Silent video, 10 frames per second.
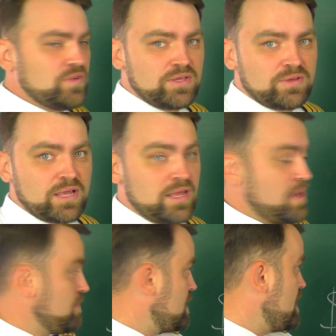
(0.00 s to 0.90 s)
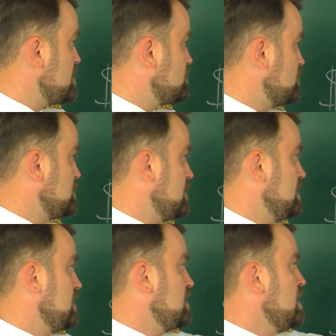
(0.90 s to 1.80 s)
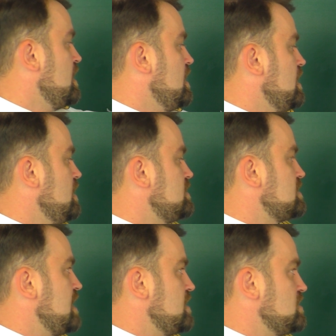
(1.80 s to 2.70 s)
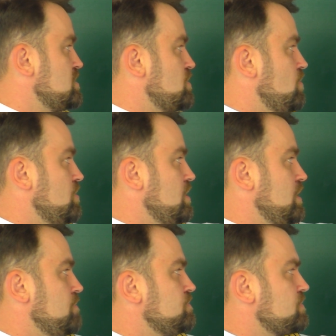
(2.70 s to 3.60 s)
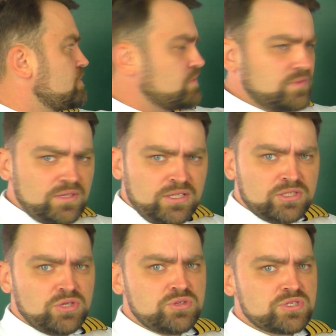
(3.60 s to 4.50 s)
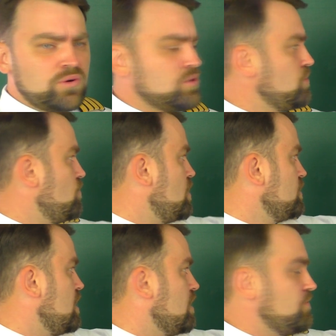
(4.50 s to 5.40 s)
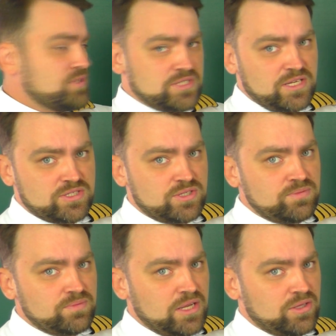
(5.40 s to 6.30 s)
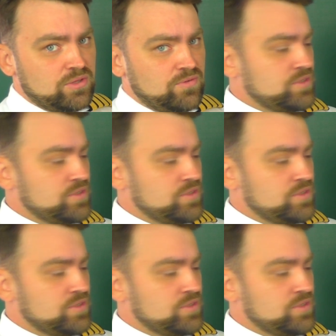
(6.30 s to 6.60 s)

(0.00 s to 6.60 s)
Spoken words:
with the MCAS was that it senses only, it used only one alpha sensor, angle of